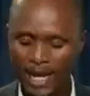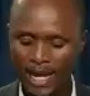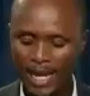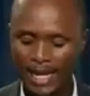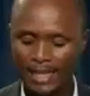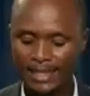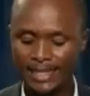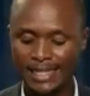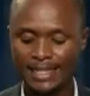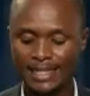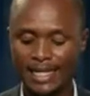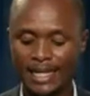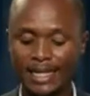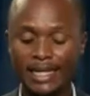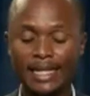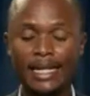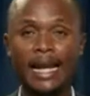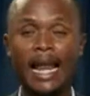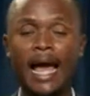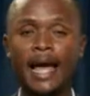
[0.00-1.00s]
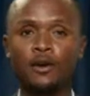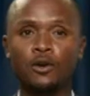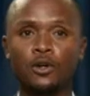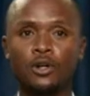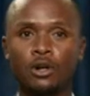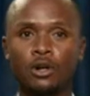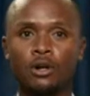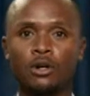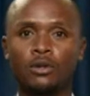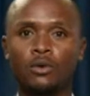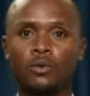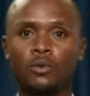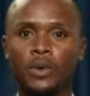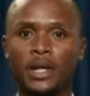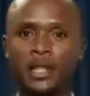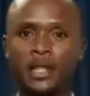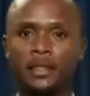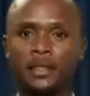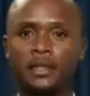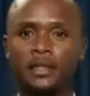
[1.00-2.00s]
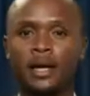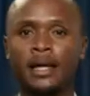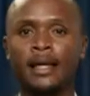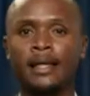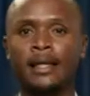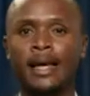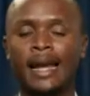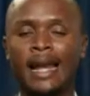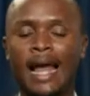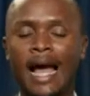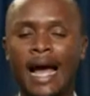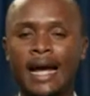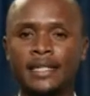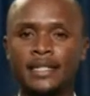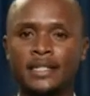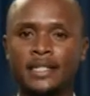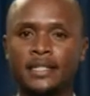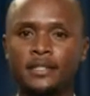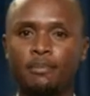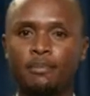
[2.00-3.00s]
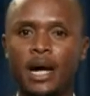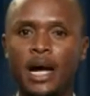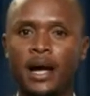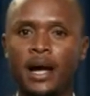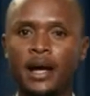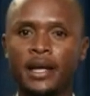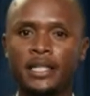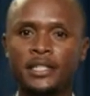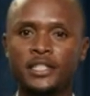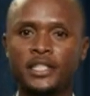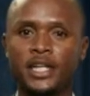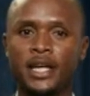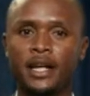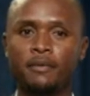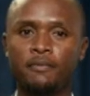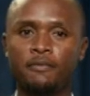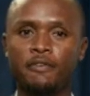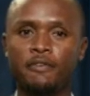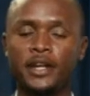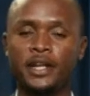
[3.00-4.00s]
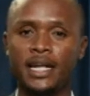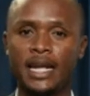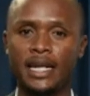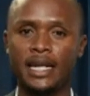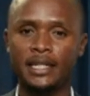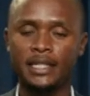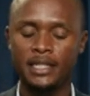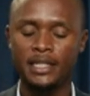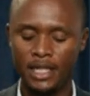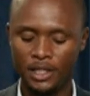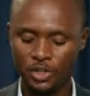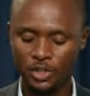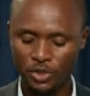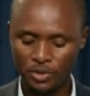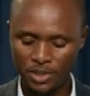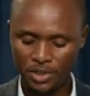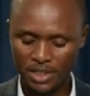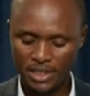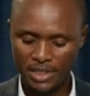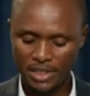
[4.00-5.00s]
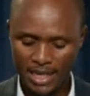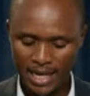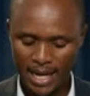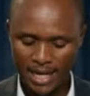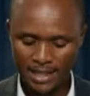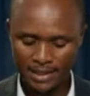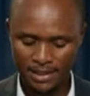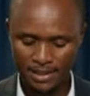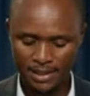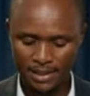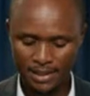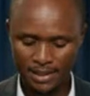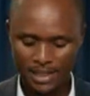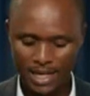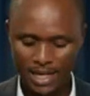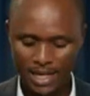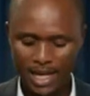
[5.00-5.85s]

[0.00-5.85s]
at exactly 9 o'clock with an address by Interim Federal Leader John Steenhuisen.